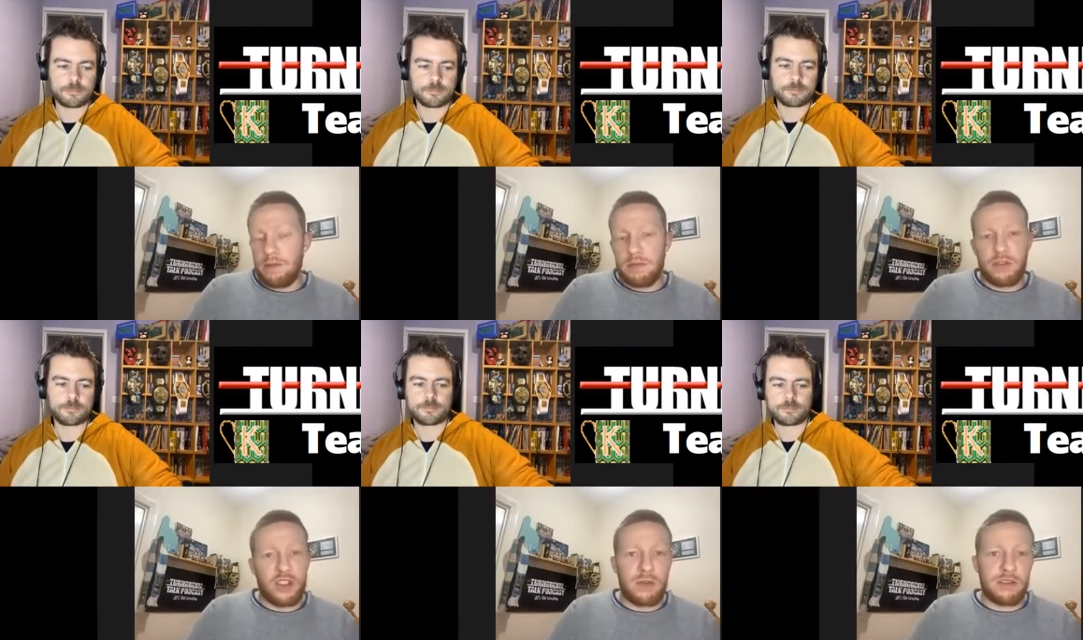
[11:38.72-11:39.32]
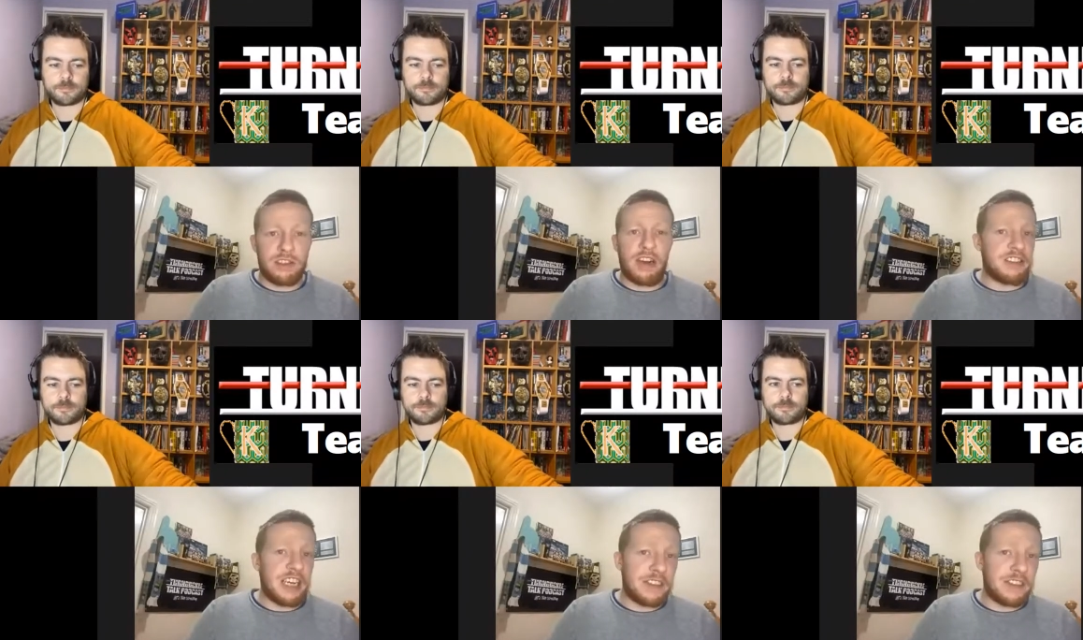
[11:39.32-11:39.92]
Speaker 1: John's
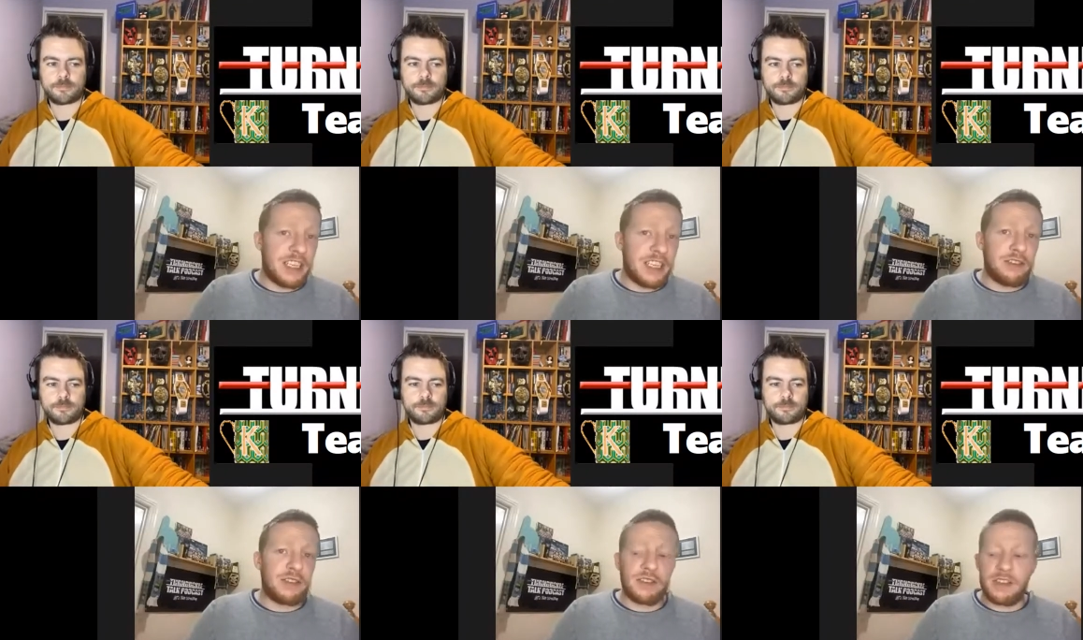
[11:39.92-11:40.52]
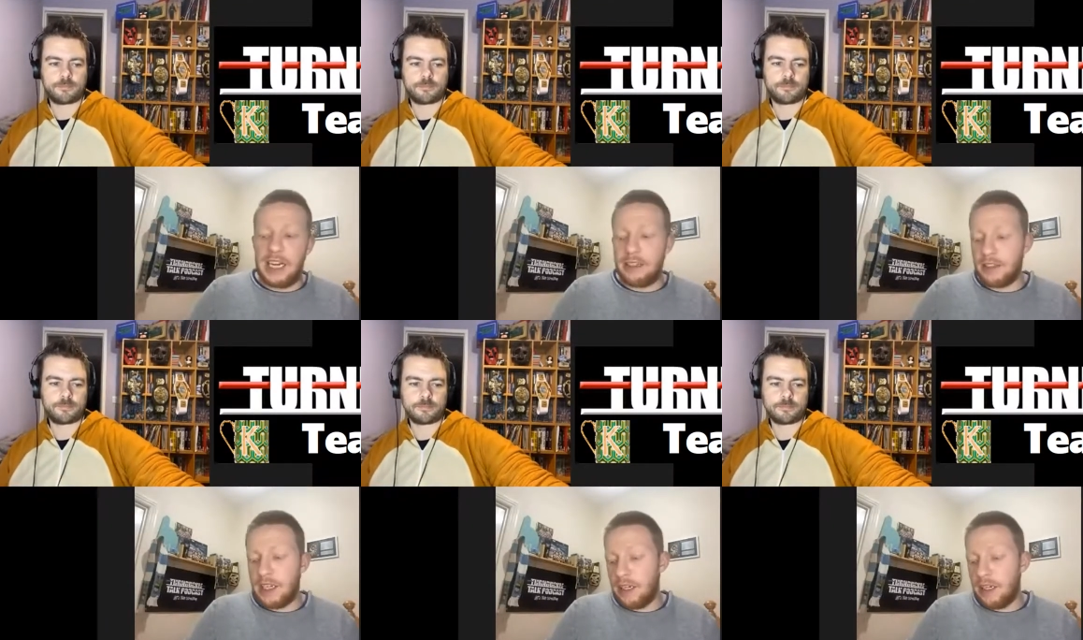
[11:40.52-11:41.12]
Scottish heritage and just
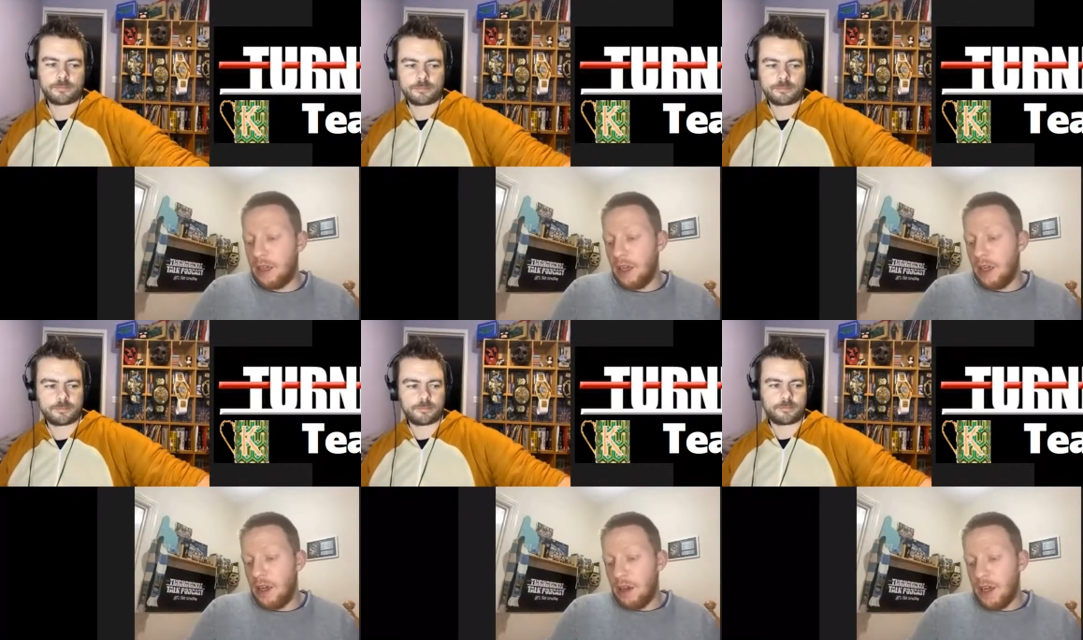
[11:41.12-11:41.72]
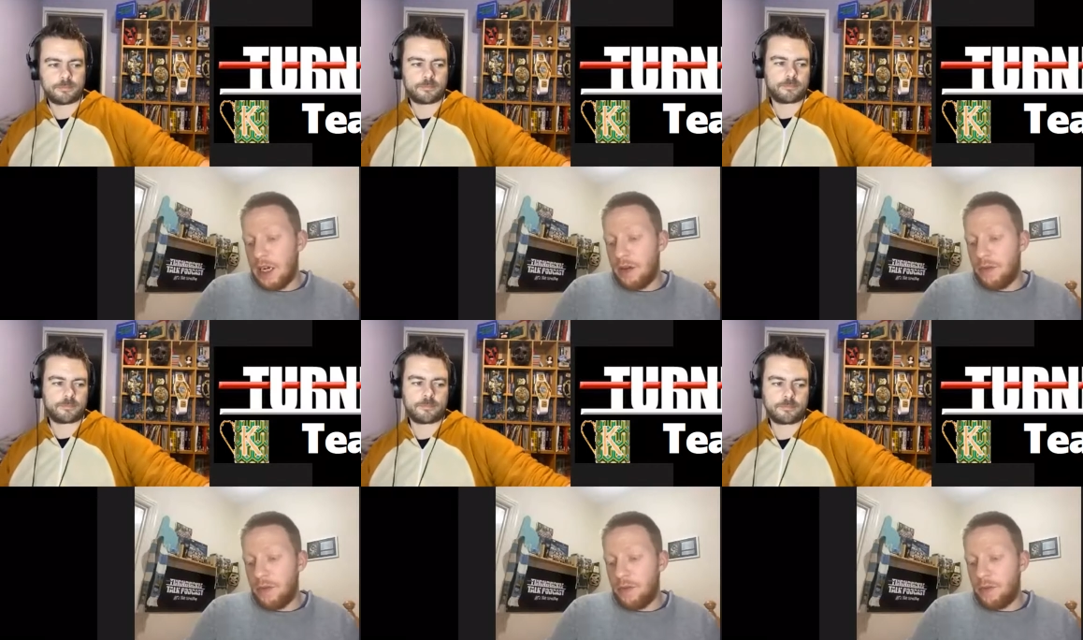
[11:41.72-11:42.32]
asking kind
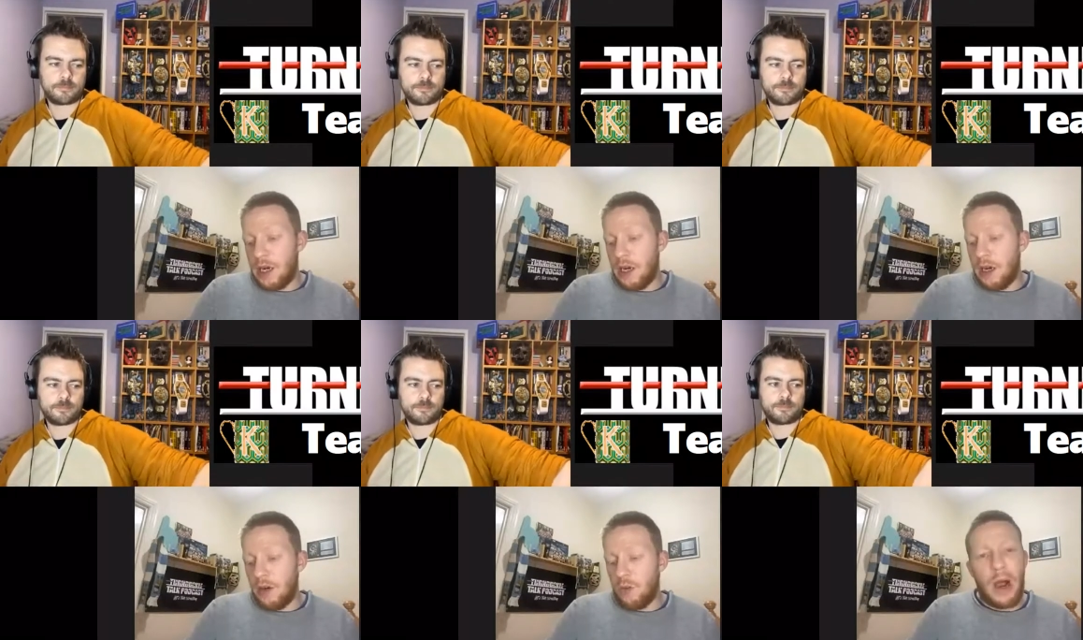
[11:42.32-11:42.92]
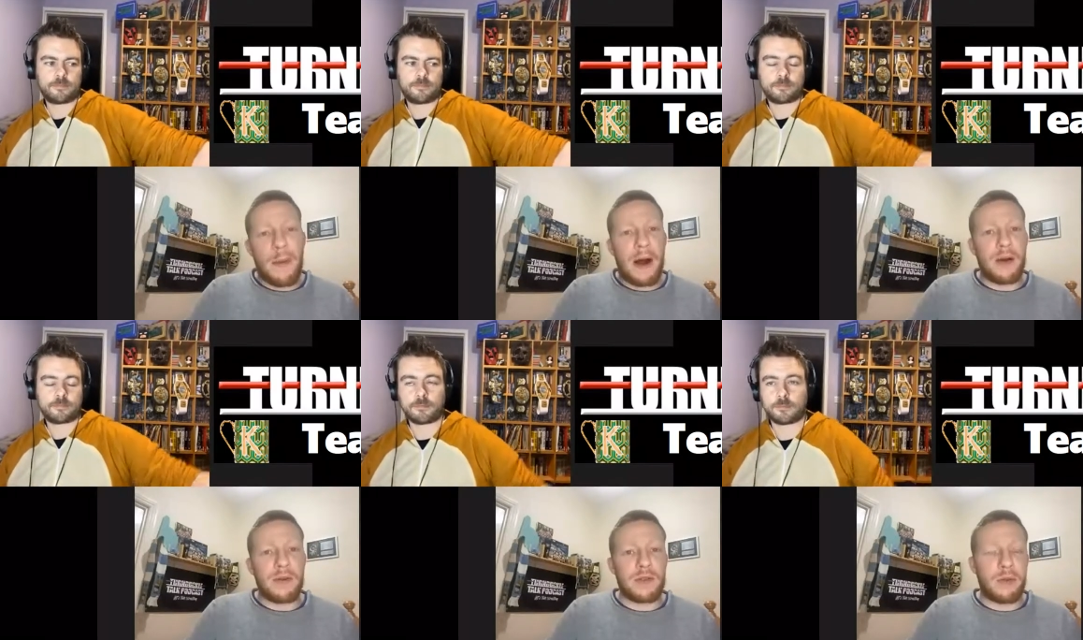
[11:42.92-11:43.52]
of uh,
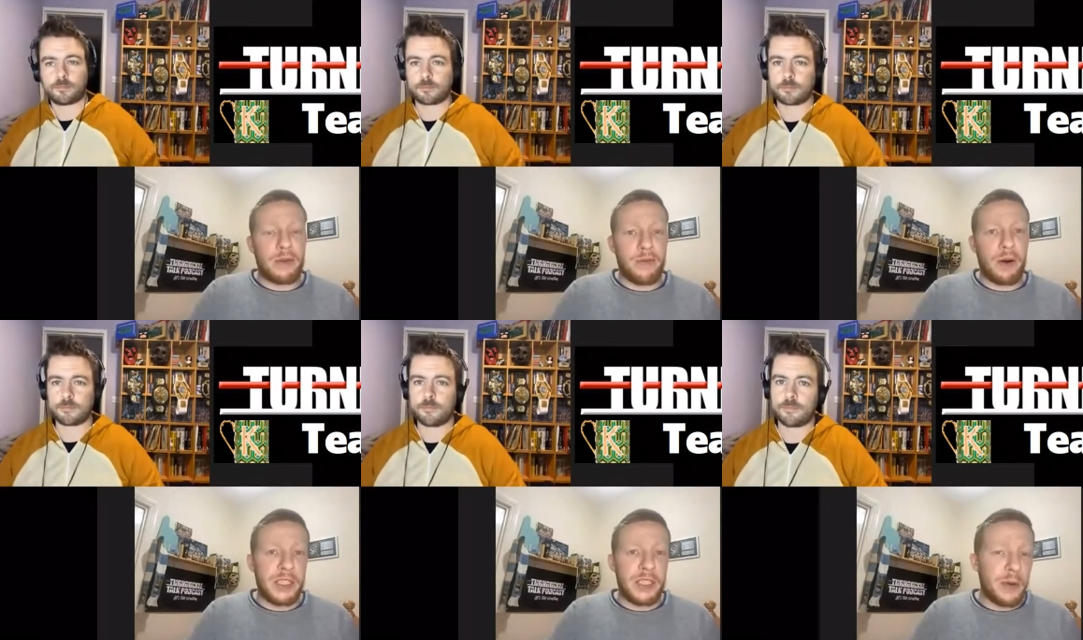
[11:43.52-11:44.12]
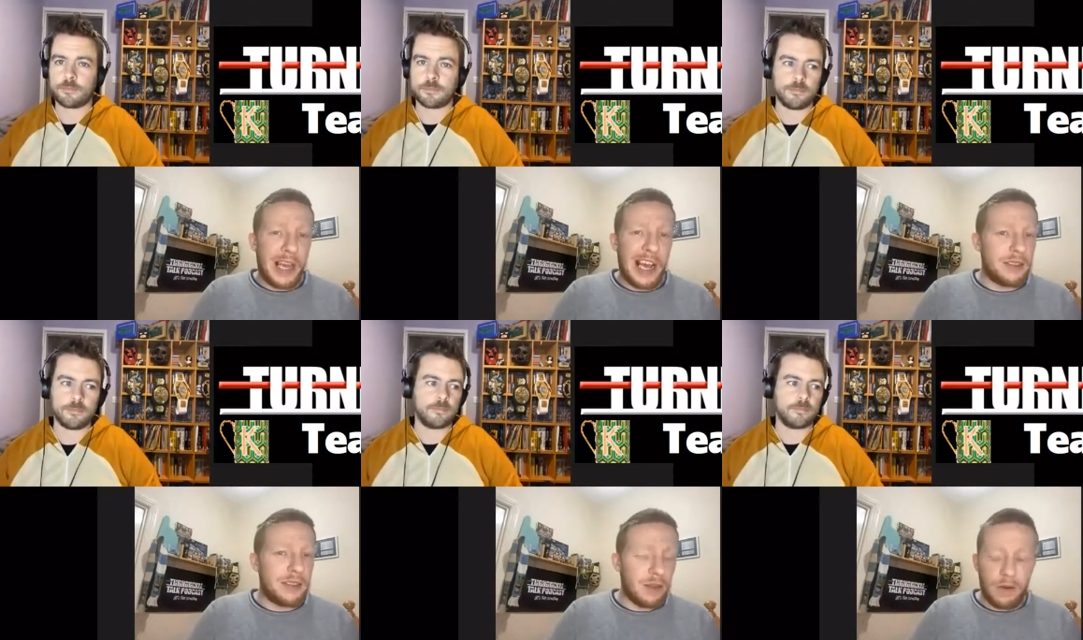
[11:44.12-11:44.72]
whereabouts we're from in the UK
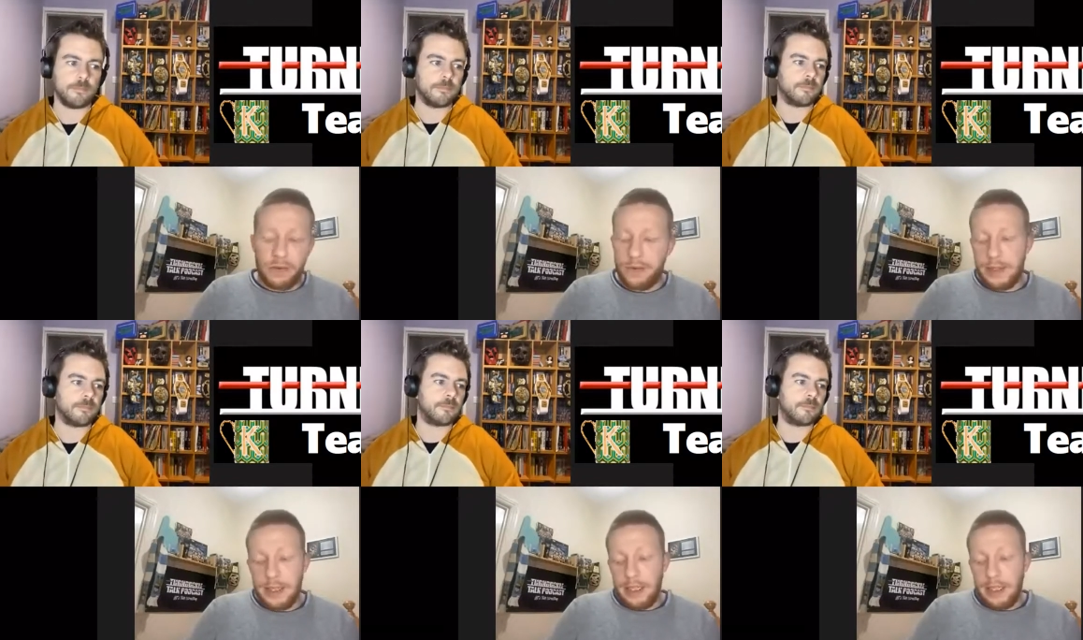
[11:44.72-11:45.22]
and stuff.